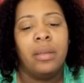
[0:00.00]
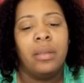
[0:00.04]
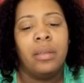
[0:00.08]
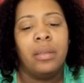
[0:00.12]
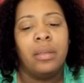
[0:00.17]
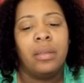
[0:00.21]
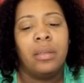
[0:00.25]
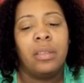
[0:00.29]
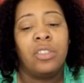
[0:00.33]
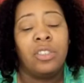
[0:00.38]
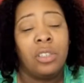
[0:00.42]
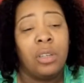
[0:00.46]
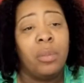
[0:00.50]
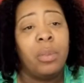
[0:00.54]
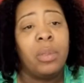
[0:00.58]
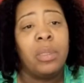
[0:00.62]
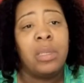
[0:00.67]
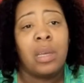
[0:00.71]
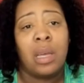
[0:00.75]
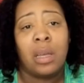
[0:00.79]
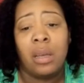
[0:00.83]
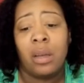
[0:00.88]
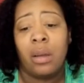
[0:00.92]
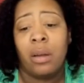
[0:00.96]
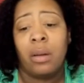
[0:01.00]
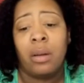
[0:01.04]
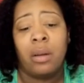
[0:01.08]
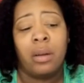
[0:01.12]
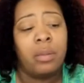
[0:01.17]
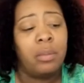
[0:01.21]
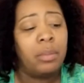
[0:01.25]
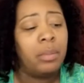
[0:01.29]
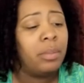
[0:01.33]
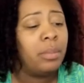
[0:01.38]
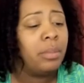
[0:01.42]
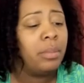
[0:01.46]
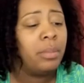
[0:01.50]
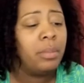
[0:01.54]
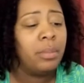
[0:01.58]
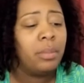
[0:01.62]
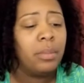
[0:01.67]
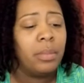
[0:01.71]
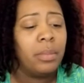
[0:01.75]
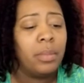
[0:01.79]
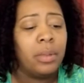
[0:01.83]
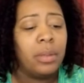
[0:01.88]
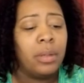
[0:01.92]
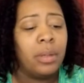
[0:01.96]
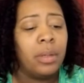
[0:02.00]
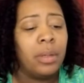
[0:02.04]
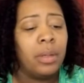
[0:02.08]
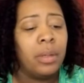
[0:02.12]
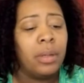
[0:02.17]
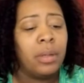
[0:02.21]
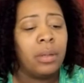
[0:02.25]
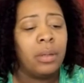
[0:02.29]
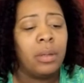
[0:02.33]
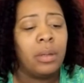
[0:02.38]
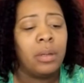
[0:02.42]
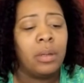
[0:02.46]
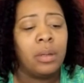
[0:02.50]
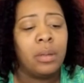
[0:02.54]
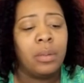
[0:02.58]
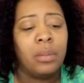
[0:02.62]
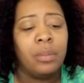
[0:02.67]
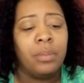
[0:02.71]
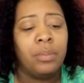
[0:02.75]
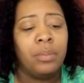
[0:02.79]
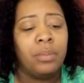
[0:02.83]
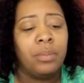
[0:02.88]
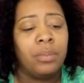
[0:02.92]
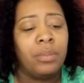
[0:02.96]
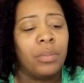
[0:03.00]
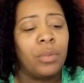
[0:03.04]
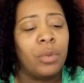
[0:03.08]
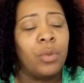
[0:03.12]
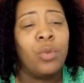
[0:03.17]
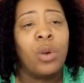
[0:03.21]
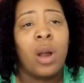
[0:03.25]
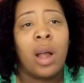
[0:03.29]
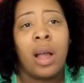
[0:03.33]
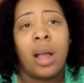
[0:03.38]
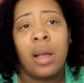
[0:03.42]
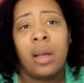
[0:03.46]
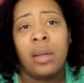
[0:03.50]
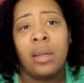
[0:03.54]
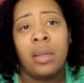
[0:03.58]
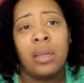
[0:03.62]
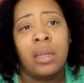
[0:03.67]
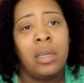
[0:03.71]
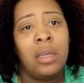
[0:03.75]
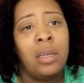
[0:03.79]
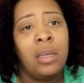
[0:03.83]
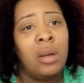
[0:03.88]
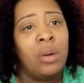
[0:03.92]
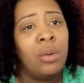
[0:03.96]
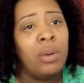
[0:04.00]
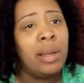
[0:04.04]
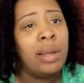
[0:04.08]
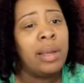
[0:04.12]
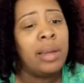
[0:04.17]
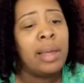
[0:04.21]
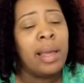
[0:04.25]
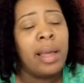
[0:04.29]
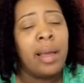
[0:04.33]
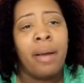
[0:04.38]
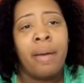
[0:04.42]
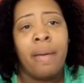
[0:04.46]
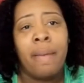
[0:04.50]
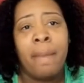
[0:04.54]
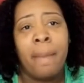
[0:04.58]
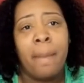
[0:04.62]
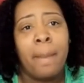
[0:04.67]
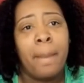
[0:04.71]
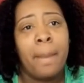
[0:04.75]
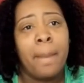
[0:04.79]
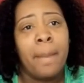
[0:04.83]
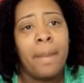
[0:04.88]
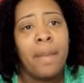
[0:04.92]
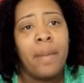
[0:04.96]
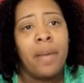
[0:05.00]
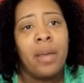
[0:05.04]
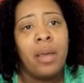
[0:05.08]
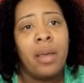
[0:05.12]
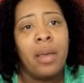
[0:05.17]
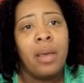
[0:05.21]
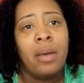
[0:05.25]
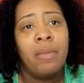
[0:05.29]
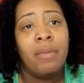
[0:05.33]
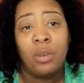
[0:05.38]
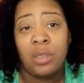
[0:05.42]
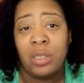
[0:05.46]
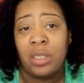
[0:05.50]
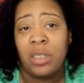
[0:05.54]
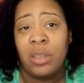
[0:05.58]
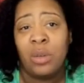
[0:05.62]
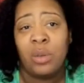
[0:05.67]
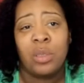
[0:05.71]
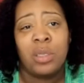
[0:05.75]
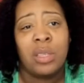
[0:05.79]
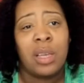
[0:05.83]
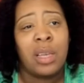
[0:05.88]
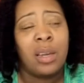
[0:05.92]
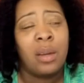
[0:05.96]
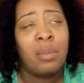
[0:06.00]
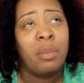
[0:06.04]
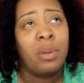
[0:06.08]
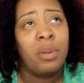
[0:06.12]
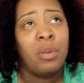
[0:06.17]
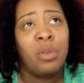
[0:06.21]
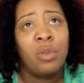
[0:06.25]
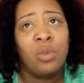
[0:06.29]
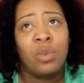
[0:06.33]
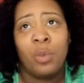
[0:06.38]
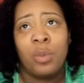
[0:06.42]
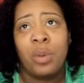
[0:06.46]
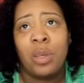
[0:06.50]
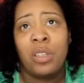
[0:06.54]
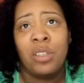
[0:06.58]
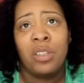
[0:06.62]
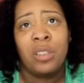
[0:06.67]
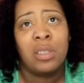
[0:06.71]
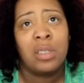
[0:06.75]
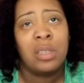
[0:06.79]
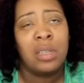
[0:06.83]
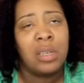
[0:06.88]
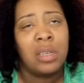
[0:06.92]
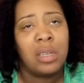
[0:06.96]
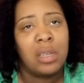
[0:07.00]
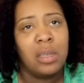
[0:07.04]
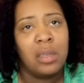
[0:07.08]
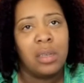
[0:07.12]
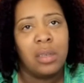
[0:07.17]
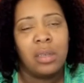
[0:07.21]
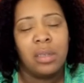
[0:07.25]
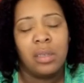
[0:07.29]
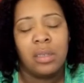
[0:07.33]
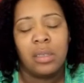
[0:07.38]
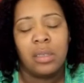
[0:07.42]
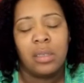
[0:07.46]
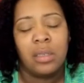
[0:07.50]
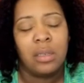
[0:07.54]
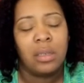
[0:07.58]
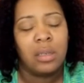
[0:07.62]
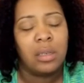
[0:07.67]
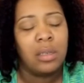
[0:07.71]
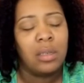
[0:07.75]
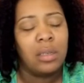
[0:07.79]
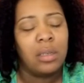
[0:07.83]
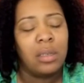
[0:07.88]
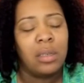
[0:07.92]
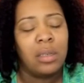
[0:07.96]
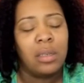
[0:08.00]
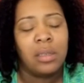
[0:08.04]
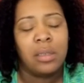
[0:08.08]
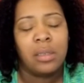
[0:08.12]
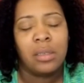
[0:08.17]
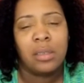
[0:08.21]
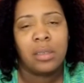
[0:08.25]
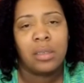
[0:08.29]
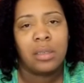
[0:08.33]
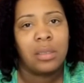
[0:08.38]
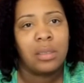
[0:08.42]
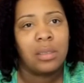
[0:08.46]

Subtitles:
She's gonna be taking care of her. And Ra, he go lay down. First he go stand in Blue's room and he just looking and just